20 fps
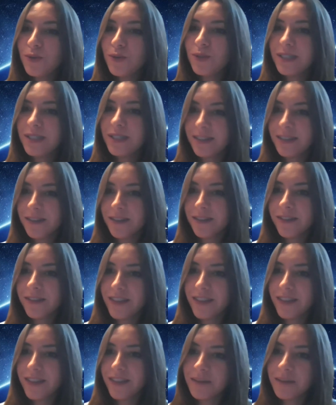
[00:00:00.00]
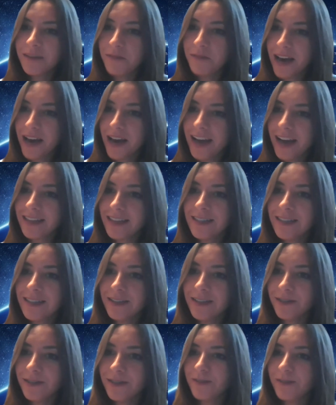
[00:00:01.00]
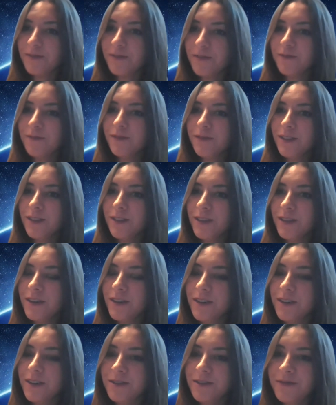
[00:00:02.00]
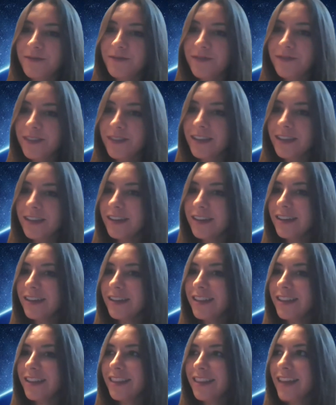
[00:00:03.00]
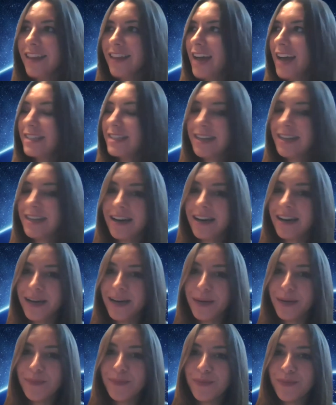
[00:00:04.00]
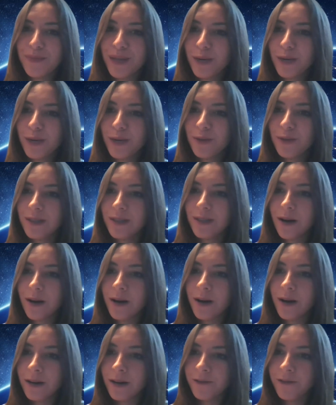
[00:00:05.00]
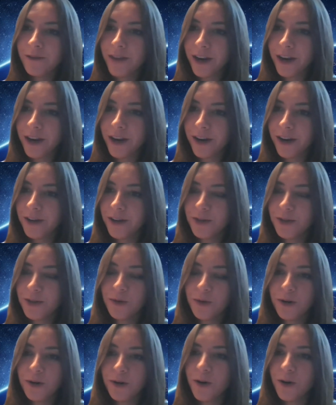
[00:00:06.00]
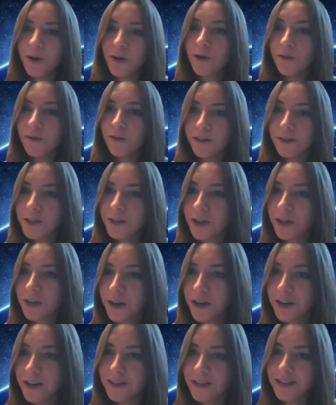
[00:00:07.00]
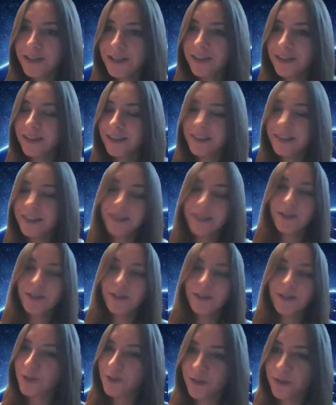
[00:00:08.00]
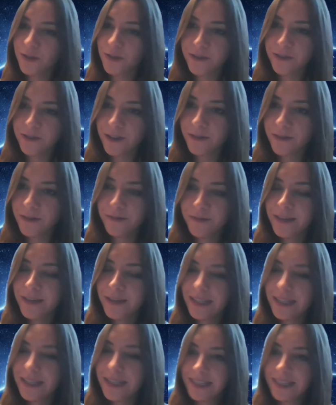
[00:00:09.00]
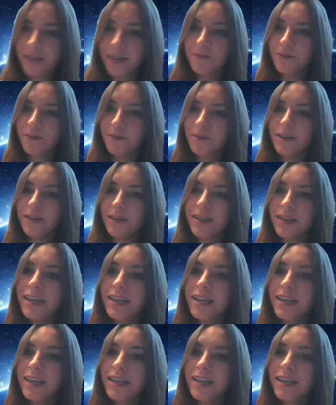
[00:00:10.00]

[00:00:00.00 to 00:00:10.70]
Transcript: still think back to, you know, that time that it was unfair and you were overcharged, and this is such a trivial example, but